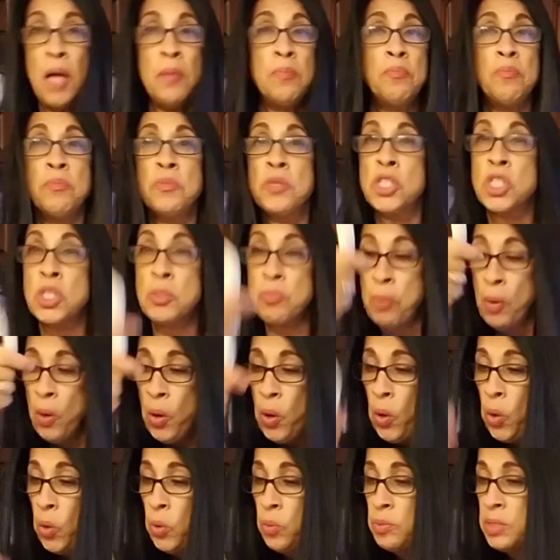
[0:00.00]

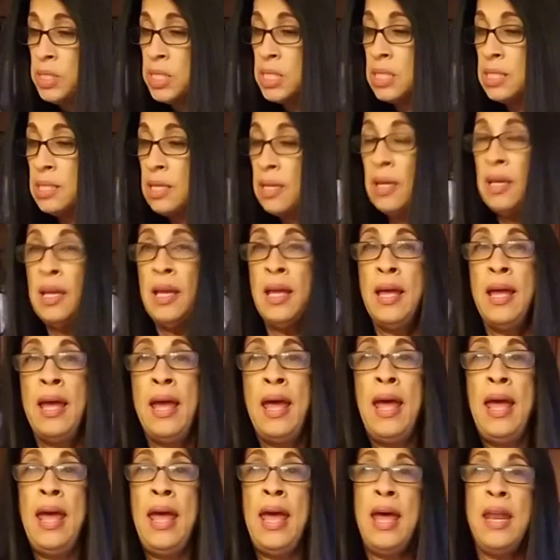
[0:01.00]
Spoons,
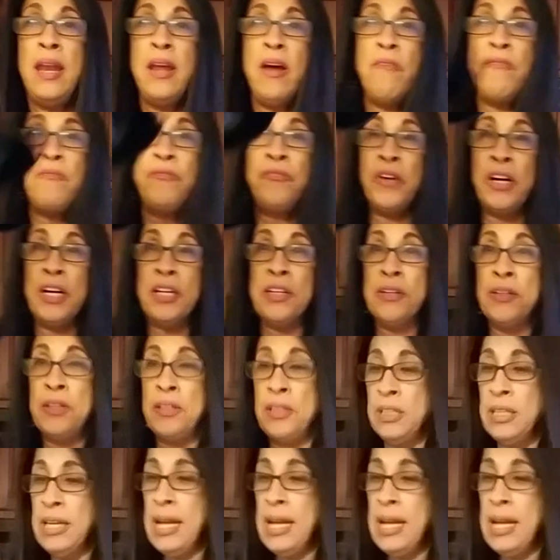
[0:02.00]
and a funnel,